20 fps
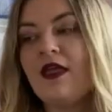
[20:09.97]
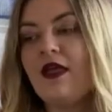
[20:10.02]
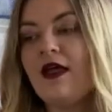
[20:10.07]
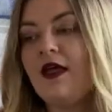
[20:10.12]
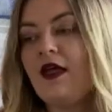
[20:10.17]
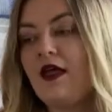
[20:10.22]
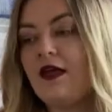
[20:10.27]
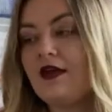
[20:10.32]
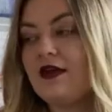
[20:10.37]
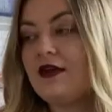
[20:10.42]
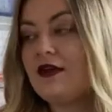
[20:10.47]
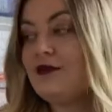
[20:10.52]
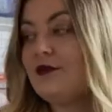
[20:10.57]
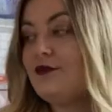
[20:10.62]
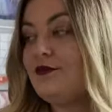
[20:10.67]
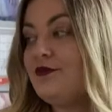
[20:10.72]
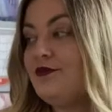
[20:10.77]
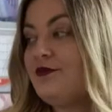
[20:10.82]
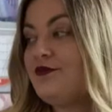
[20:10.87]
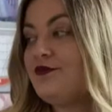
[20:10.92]

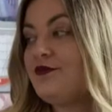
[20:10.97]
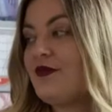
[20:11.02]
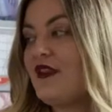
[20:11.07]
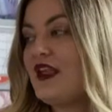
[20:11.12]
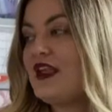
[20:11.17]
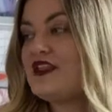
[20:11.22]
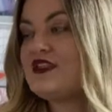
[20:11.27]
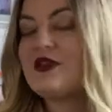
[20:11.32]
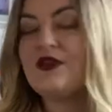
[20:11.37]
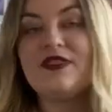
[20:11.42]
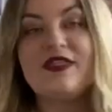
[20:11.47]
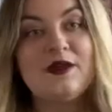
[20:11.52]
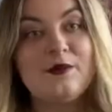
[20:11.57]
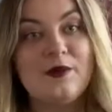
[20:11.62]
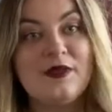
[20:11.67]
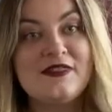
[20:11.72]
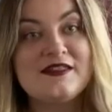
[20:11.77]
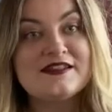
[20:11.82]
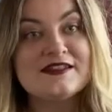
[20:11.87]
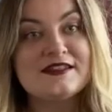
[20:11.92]
So I think when
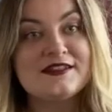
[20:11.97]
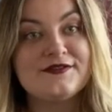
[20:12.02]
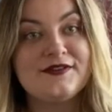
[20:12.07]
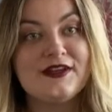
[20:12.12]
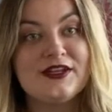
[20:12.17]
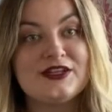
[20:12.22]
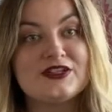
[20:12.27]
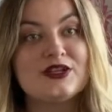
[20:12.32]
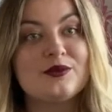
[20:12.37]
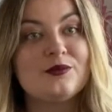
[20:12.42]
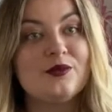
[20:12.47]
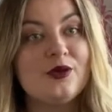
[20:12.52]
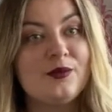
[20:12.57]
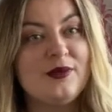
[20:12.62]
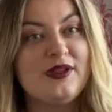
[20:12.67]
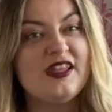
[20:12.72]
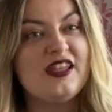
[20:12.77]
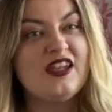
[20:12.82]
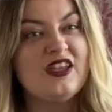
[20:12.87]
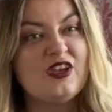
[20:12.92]
this is finished, I'm probably
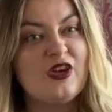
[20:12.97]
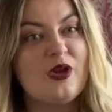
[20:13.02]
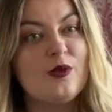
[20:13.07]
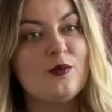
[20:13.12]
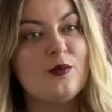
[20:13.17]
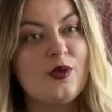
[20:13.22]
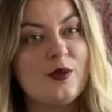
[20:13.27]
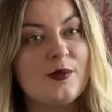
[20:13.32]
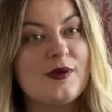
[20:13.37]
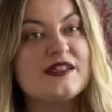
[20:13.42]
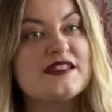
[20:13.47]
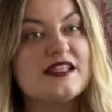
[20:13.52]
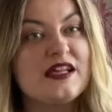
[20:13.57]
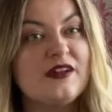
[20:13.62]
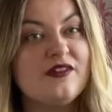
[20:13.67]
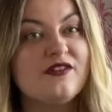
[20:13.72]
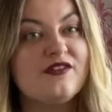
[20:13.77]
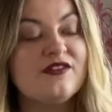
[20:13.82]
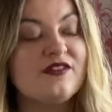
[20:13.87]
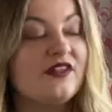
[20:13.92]
going to go and put myself
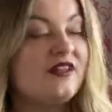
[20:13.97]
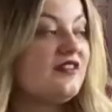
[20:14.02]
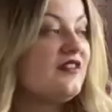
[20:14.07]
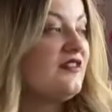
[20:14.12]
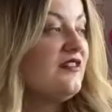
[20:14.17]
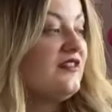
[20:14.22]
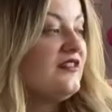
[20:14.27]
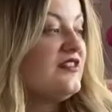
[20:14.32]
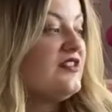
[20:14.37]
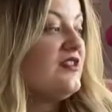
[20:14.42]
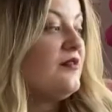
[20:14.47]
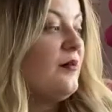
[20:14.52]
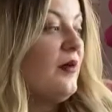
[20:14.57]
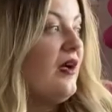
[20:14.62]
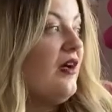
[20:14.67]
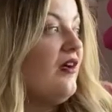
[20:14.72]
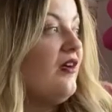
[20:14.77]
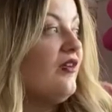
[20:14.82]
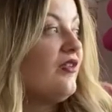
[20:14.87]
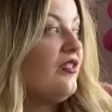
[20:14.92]
to the bath,
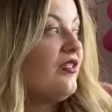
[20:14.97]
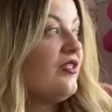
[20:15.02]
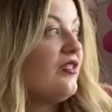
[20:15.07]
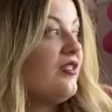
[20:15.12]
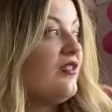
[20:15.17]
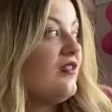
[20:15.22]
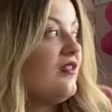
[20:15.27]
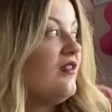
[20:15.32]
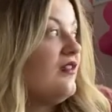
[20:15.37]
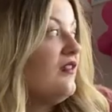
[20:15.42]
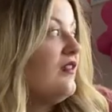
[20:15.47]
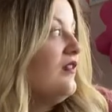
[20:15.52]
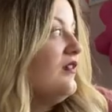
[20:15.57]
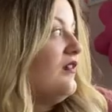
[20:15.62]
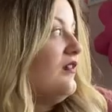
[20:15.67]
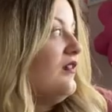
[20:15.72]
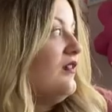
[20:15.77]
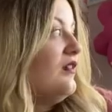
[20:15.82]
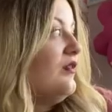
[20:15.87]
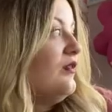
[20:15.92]

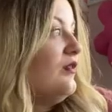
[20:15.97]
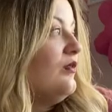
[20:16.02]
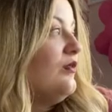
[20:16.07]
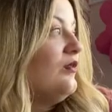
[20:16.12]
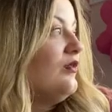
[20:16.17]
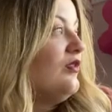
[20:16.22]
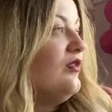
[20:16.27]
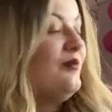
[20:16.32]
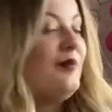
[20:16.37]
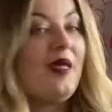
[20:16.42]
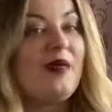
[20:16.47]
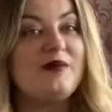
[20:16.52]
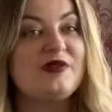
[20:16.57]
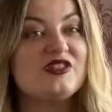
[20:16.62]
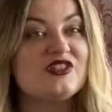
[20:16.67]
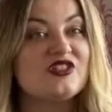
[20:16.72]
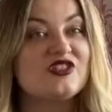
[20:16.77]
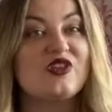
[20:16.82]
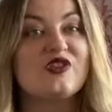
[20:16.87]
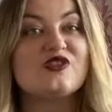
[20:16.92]
or maybe
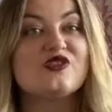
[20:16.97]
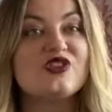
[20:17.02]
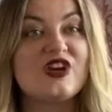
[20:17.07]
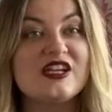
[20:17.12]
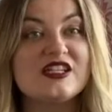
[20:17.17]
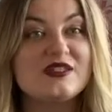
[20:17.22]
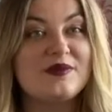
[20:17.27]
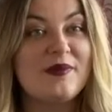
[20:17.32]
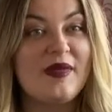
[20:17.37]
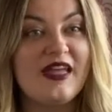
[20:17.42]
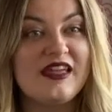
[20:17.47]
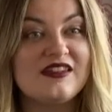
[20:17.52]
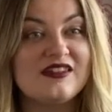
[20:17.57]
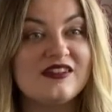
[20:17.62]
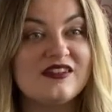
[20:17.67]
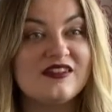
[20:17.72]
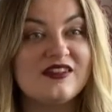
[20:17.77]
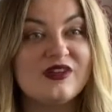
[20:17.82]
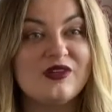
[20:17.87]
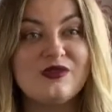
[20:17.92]
just go straight to bed.
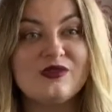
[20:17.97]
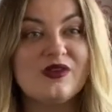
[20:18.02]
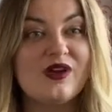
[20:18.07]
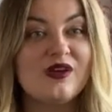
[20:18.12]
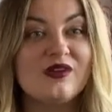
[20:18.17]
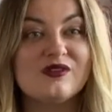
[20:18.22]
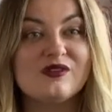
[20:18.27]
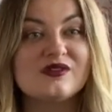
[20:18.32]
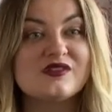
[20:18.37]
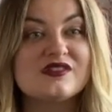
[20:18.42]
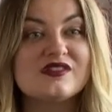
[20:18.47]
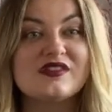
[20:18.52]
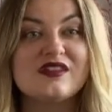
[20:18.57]
Who knows?